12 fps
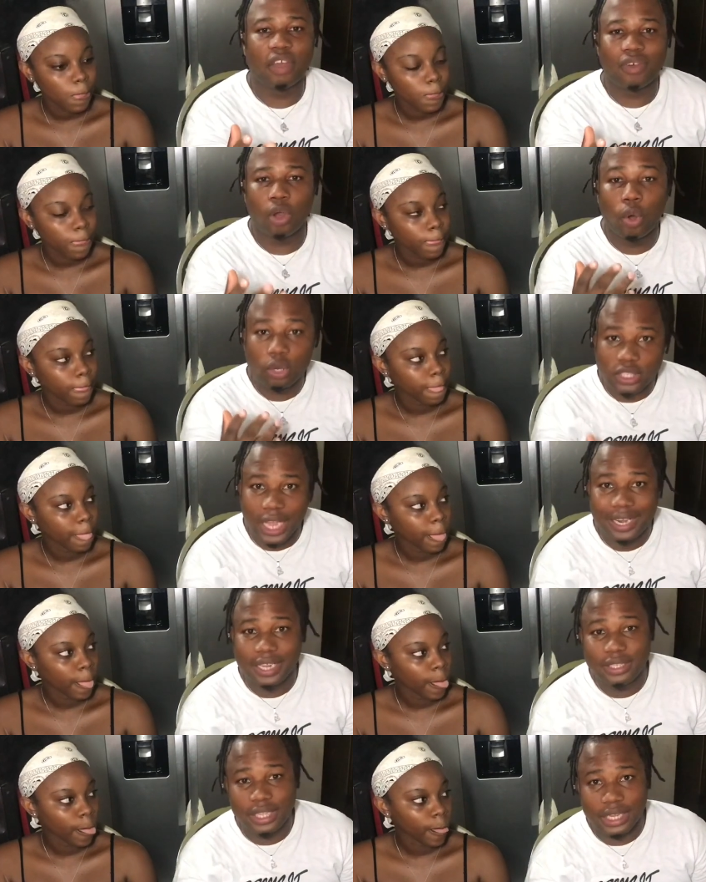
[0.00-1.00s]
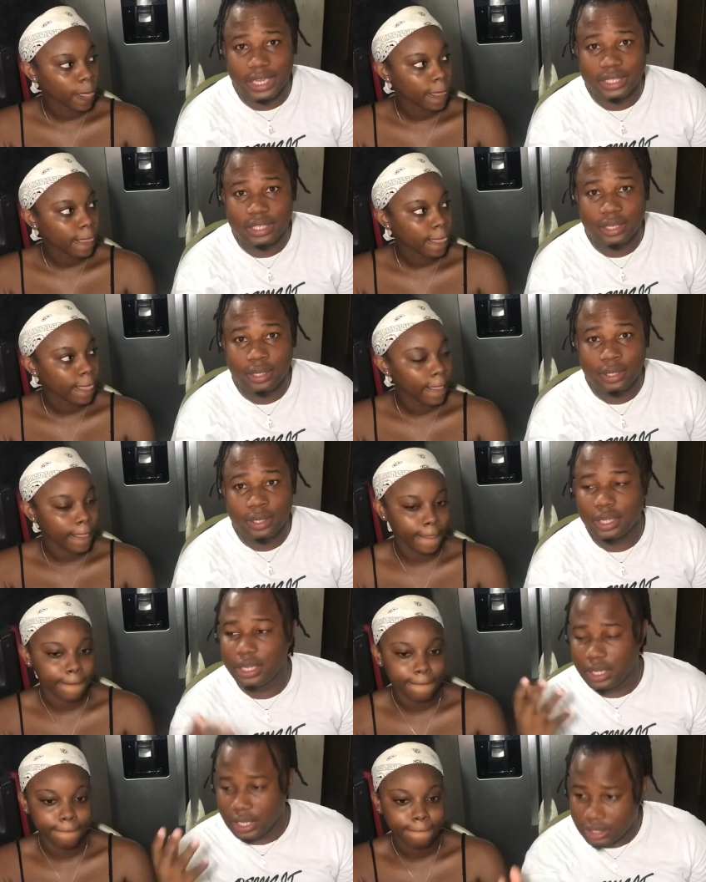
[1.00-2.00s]
Speaker 1: have an outstanding ticket, mm.
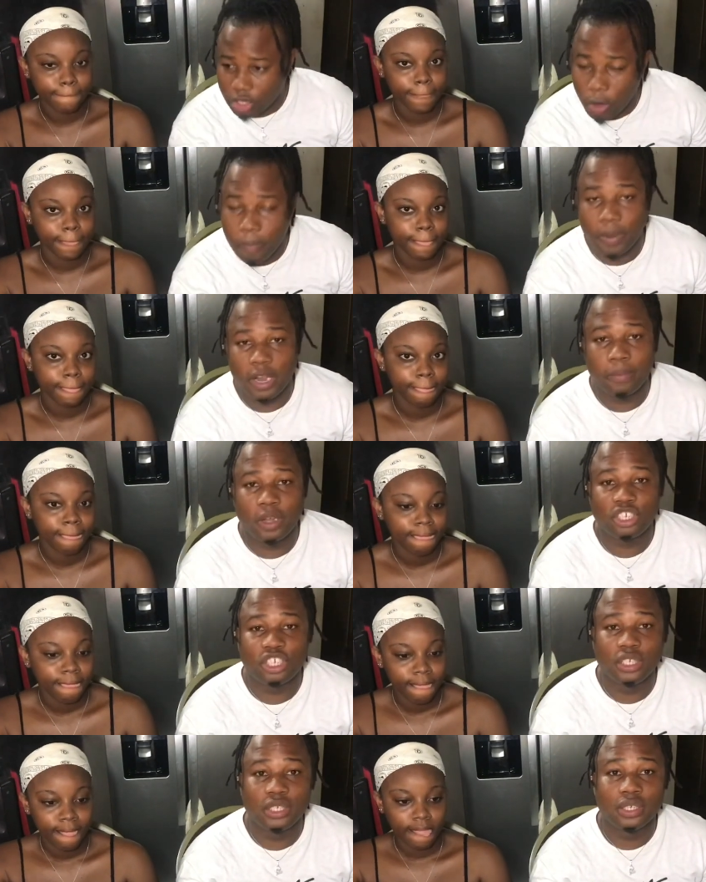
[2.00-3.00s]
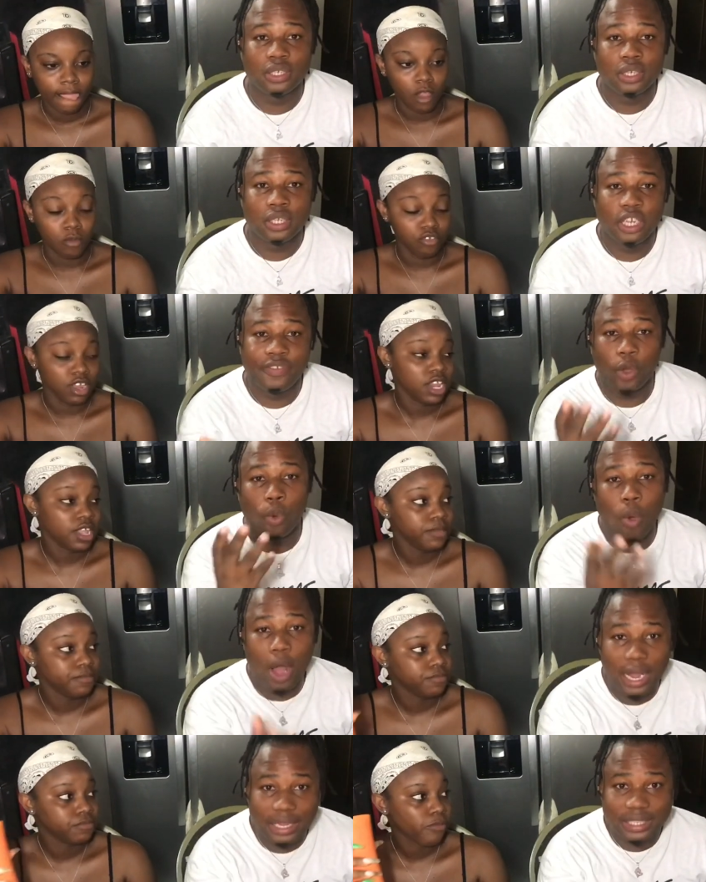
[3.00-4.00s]
it come on the machine. Really? If you
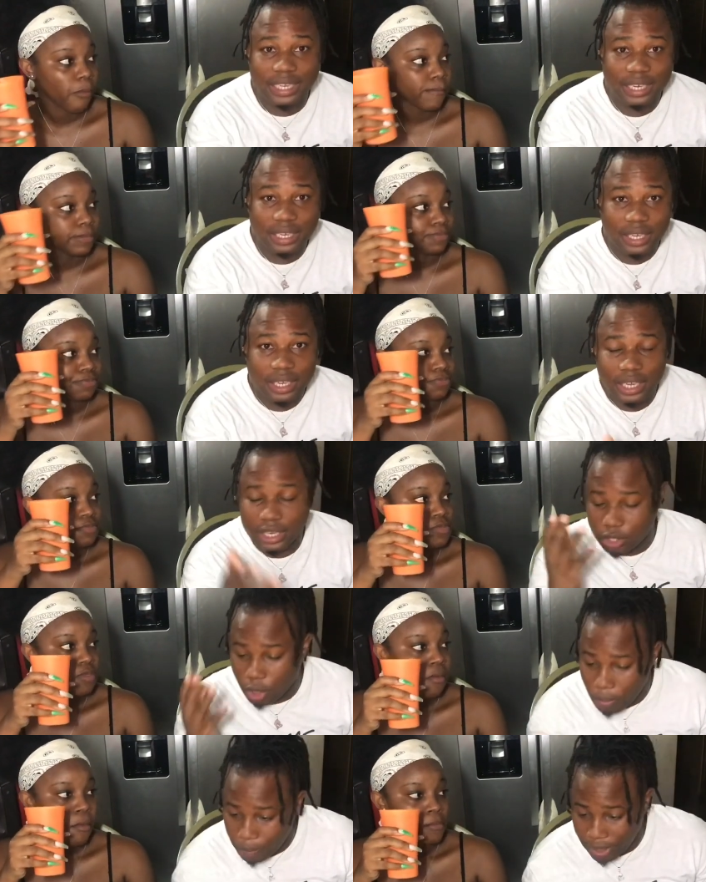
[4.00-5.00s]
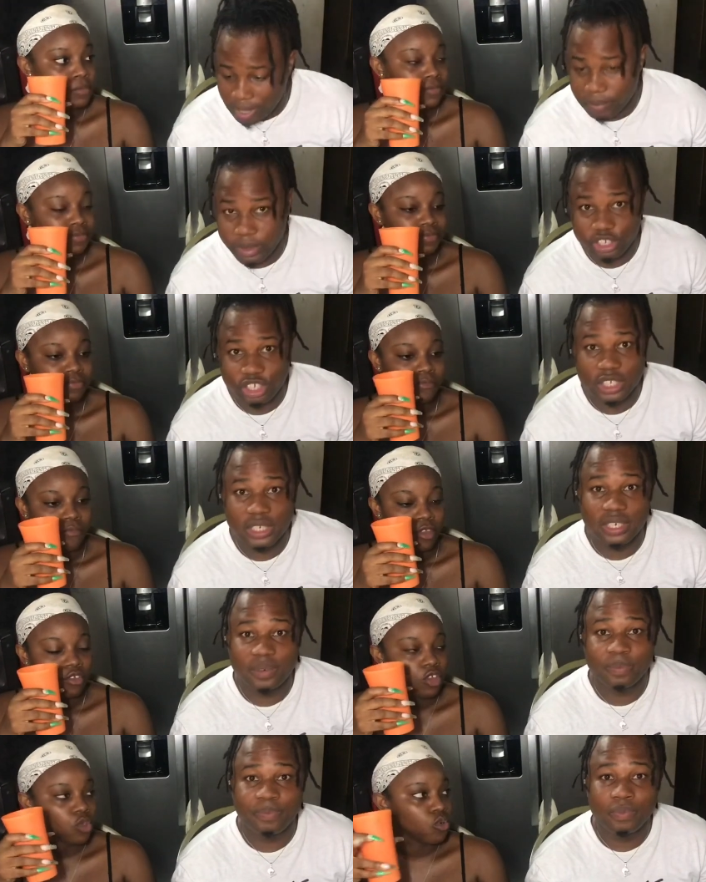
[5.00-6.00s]
wanted, it come on the machine.
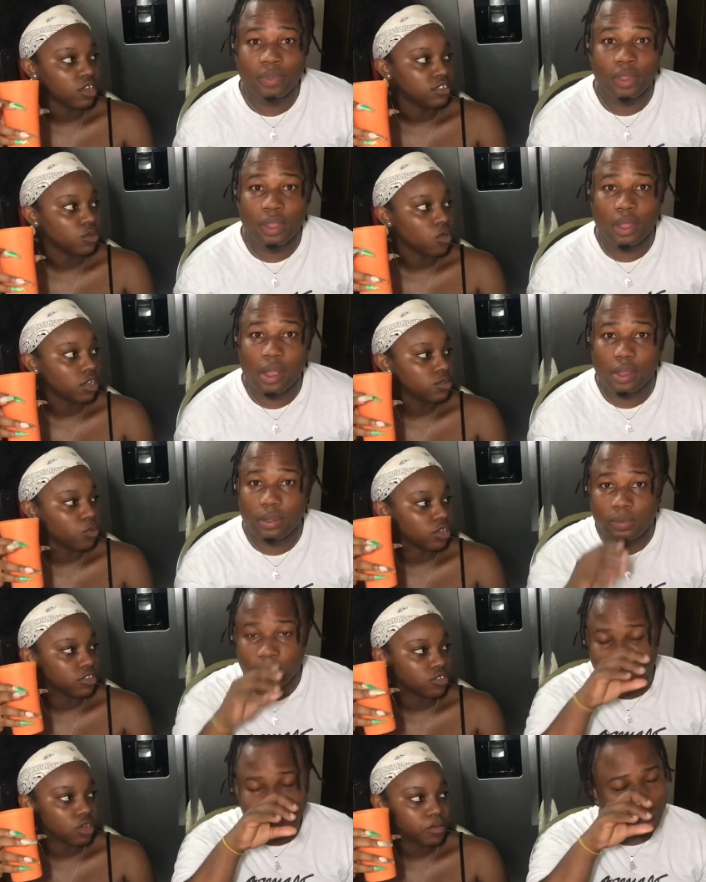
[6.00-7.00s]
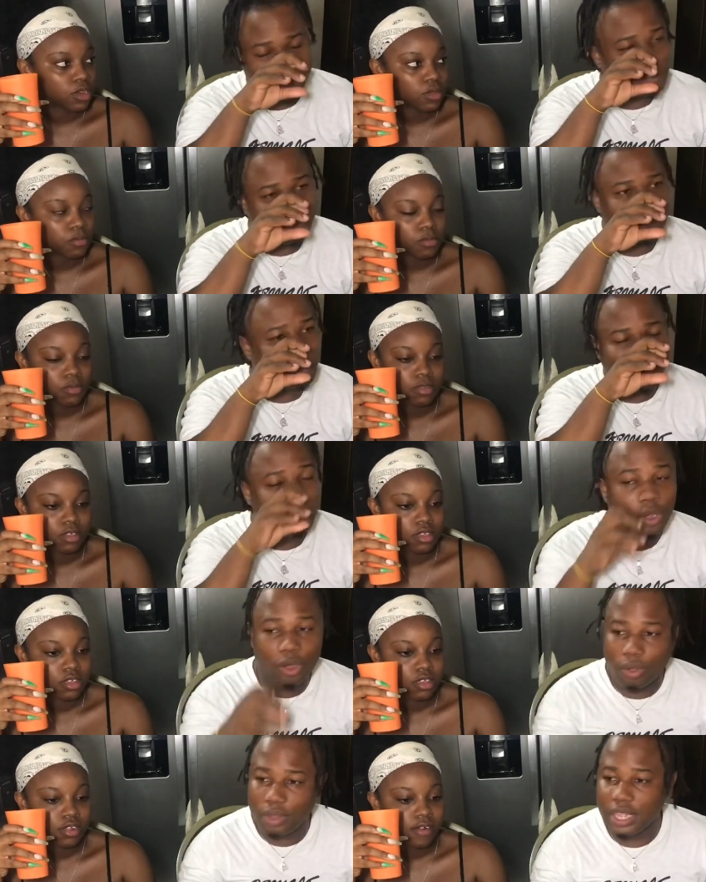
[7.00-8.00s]
Speaker 2: So you will see what what's coming up?
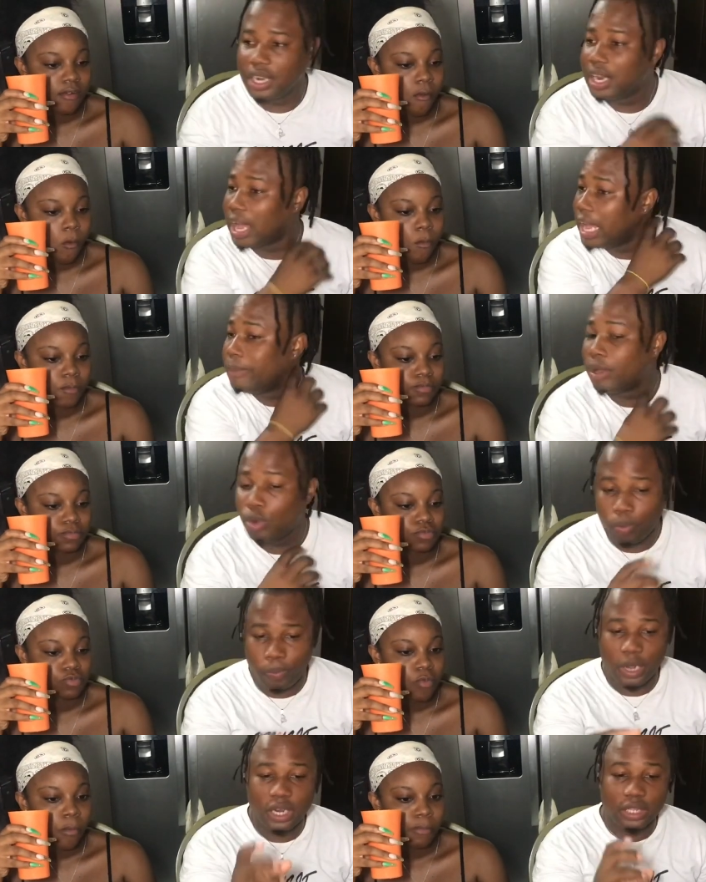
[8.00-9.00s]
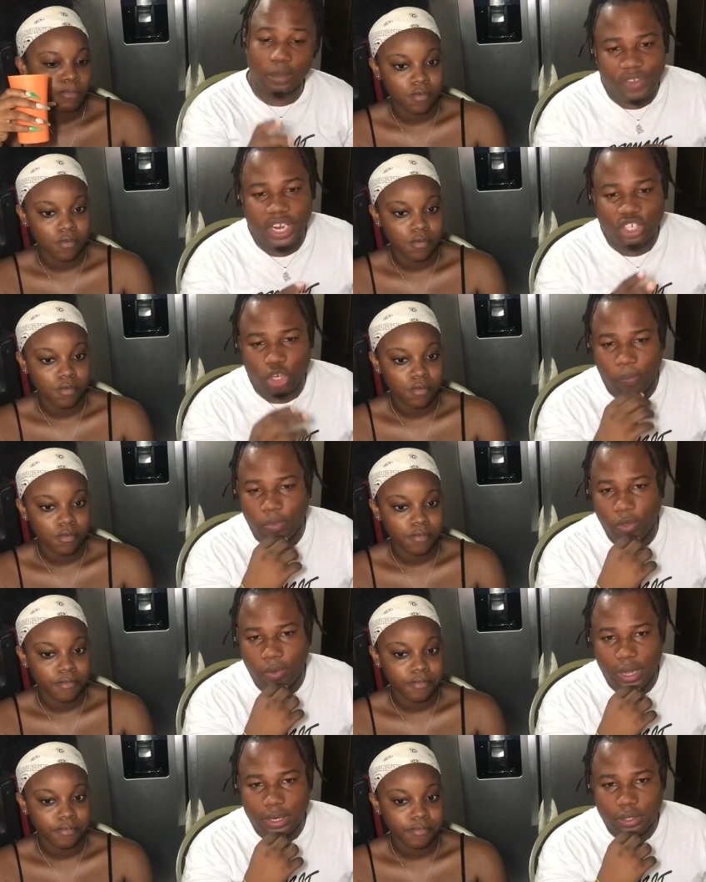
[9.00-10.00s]
Speaker 1: No, yeah, I'm a look panic. Finish up
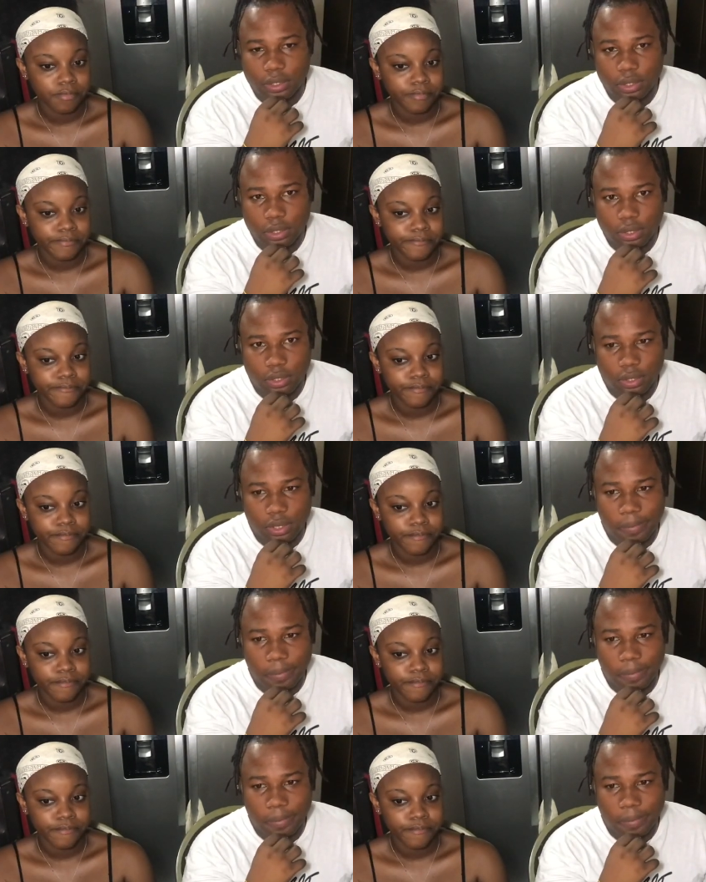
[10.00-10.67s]
now and the